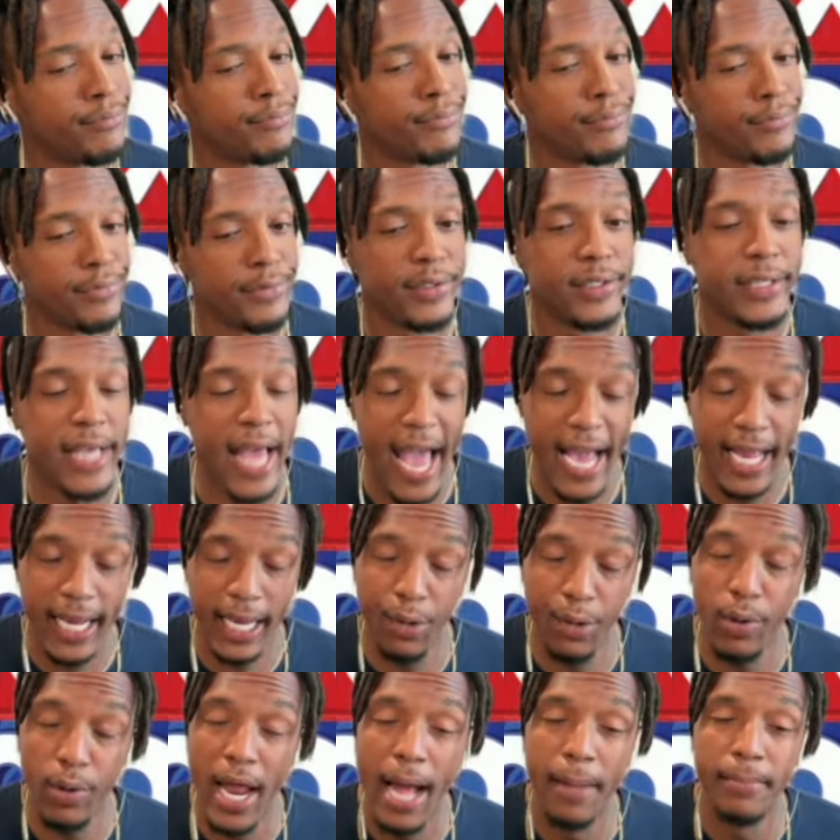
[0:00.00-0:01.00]
Exactly
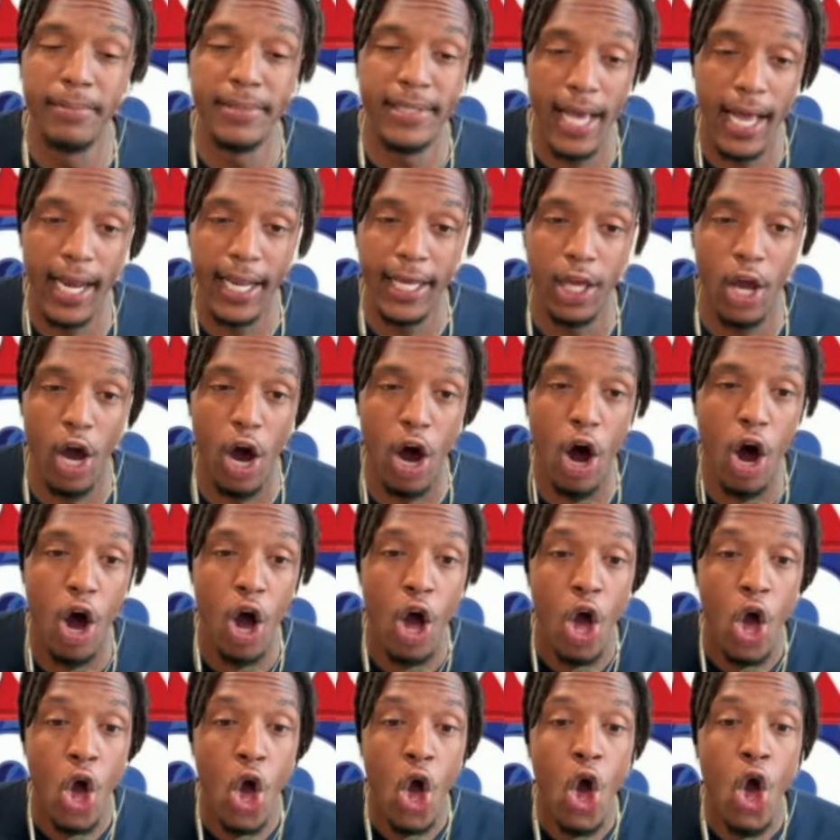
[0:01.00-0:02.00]
what I'm telling
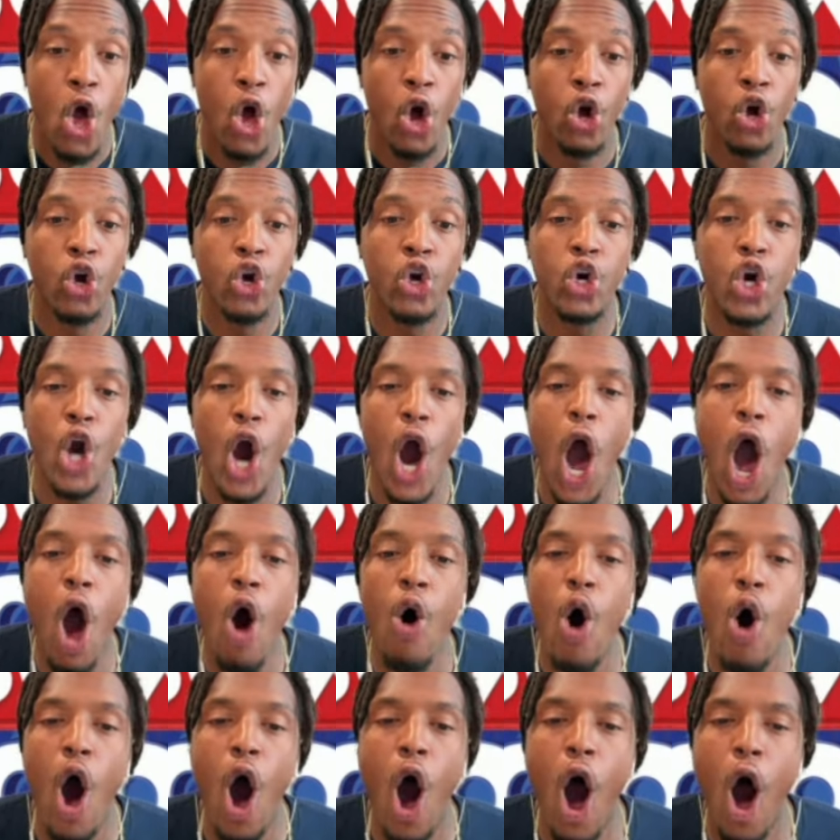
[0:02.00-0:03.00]
y'all. Go
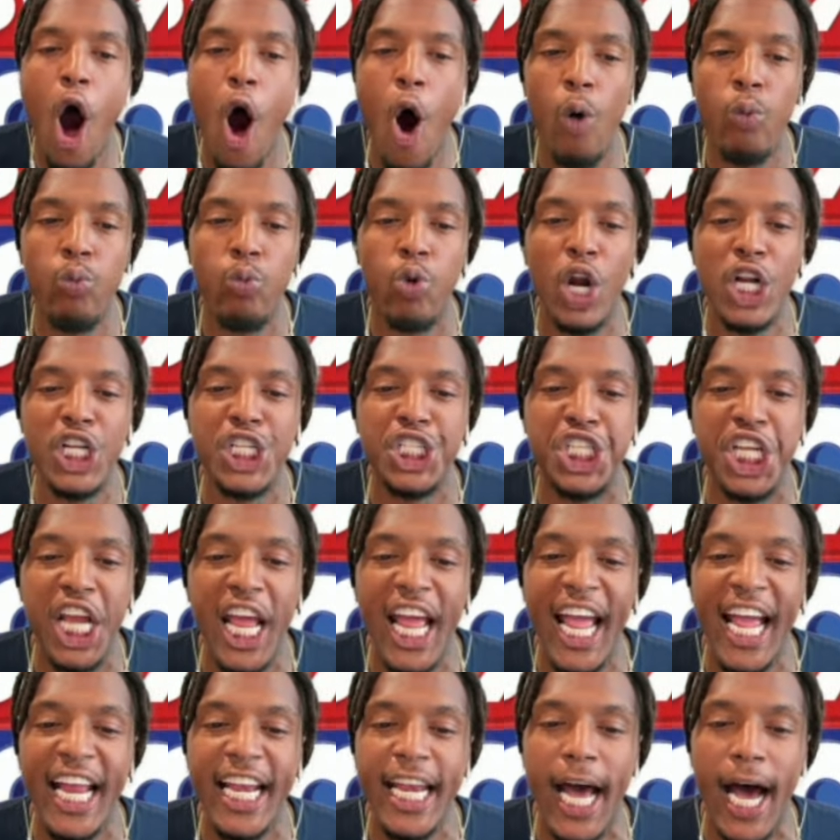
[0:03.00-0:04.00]
home,
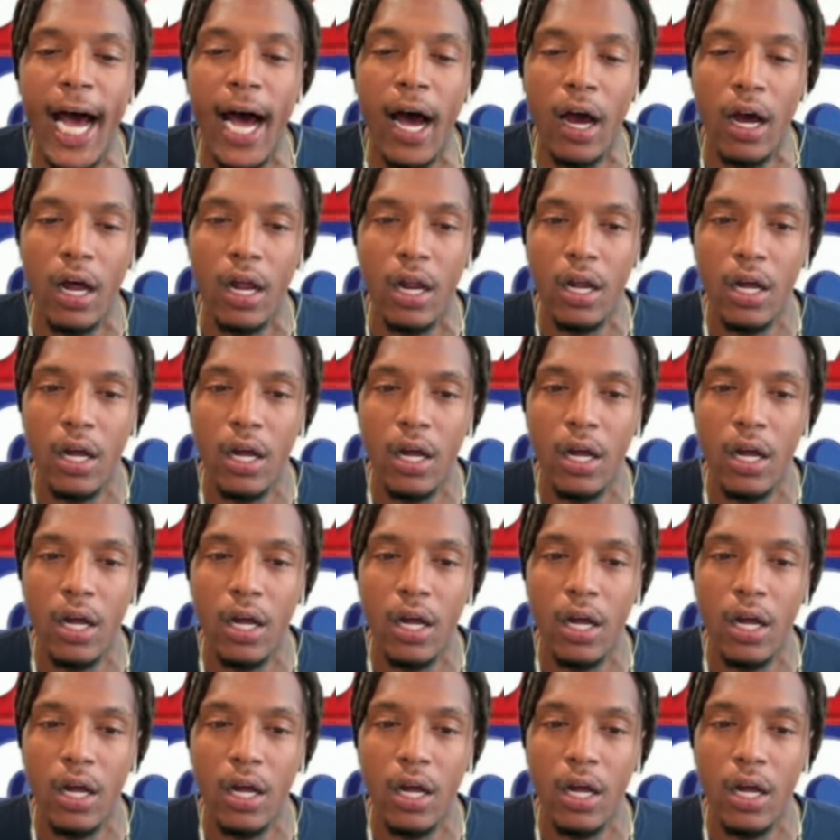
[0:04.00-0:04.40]
Regina.